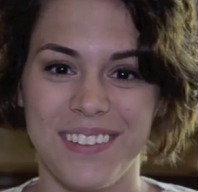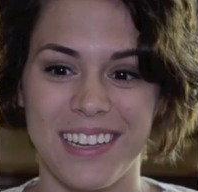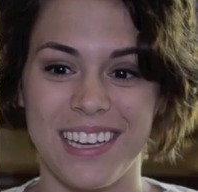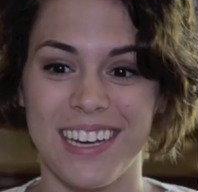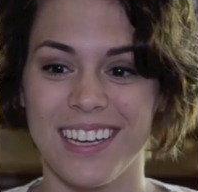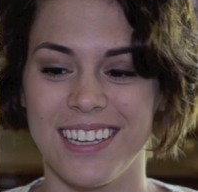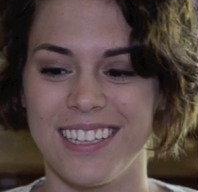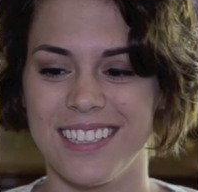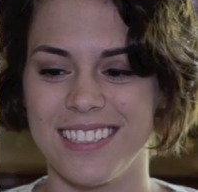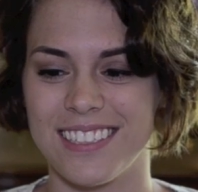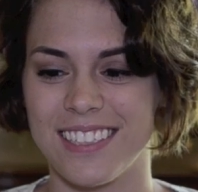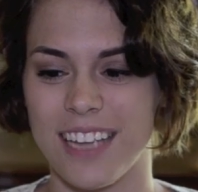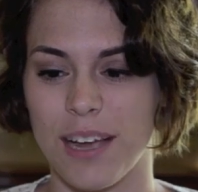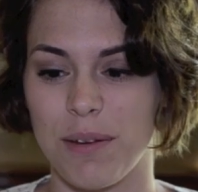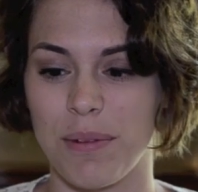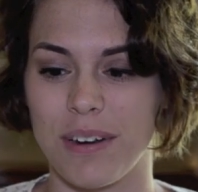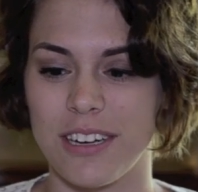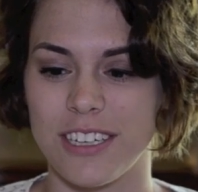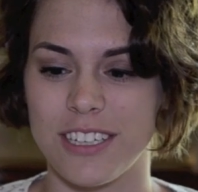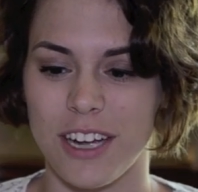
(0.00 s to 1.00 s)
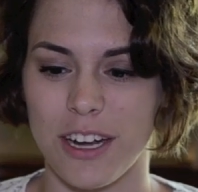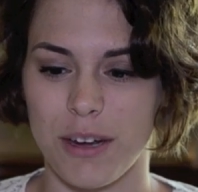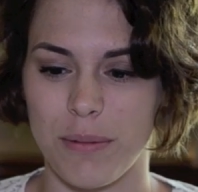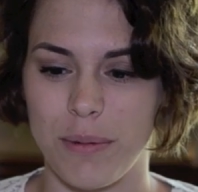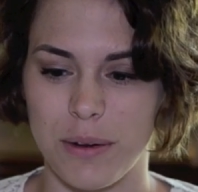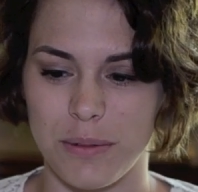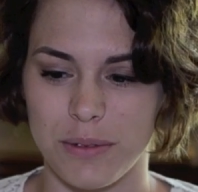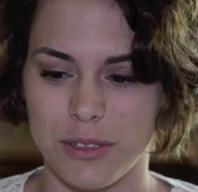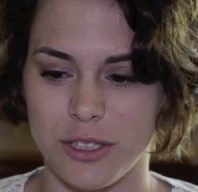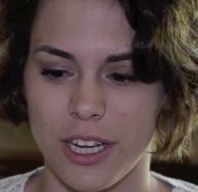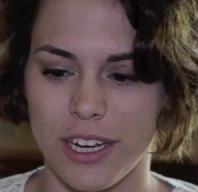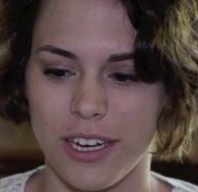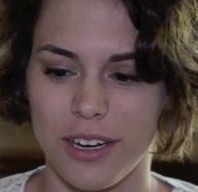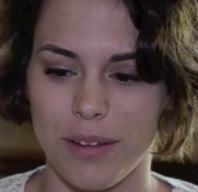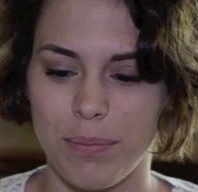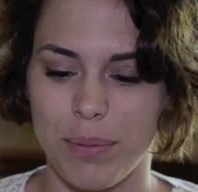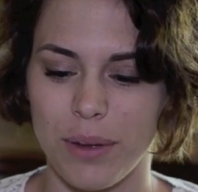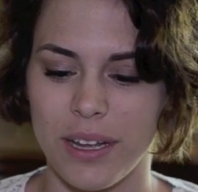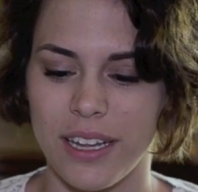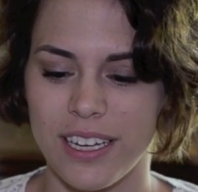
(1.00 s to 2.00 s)
because I wanted to talk about it with
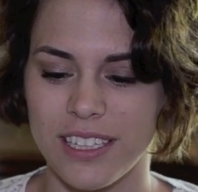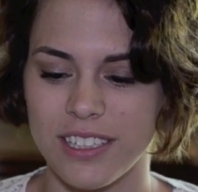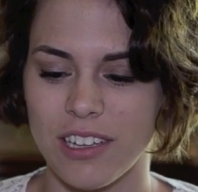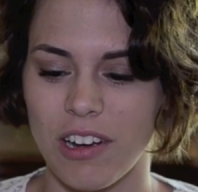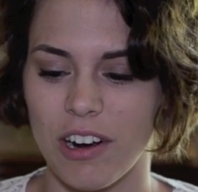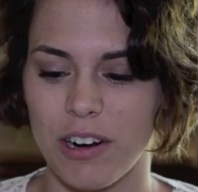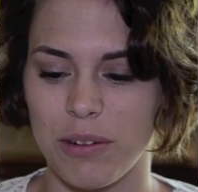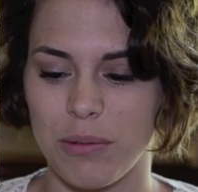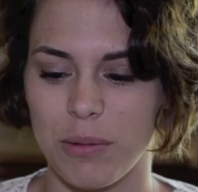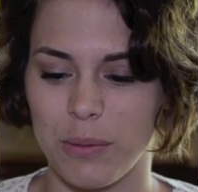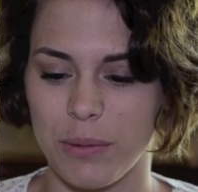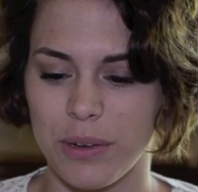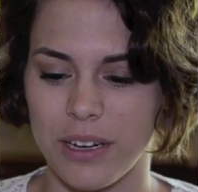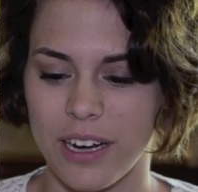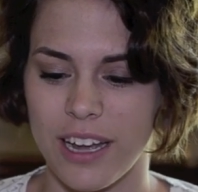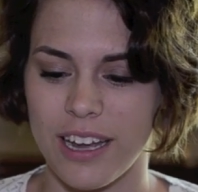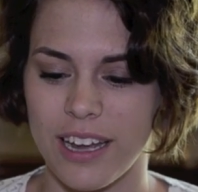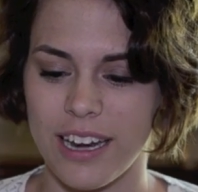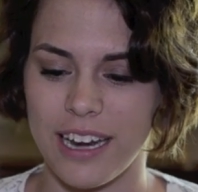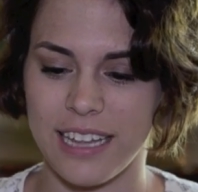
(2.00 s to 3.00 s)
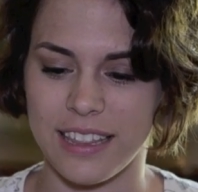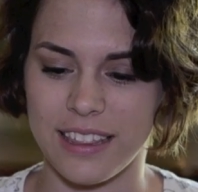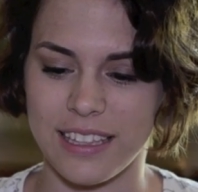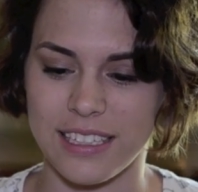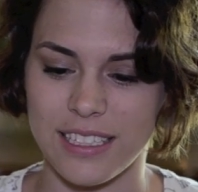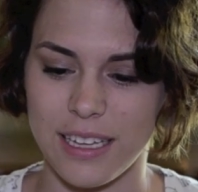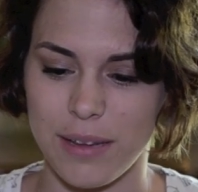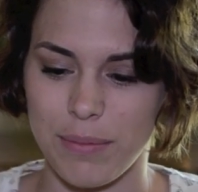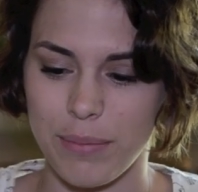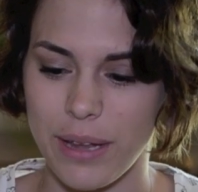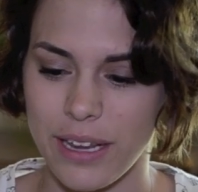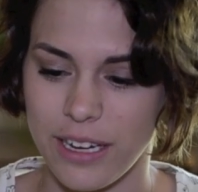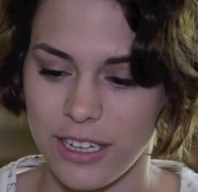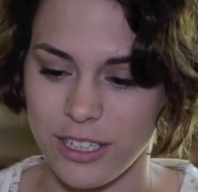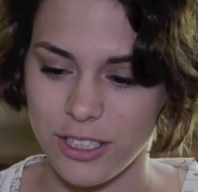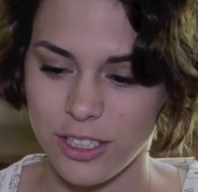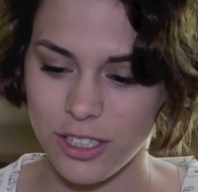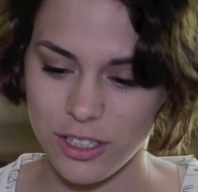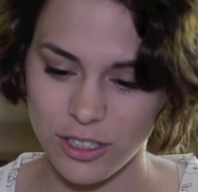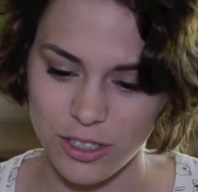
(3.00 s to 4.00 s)
Jenna, but it's hard when we're not at the same
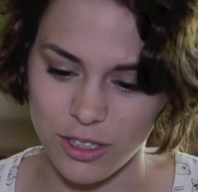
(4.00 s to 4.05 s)
page.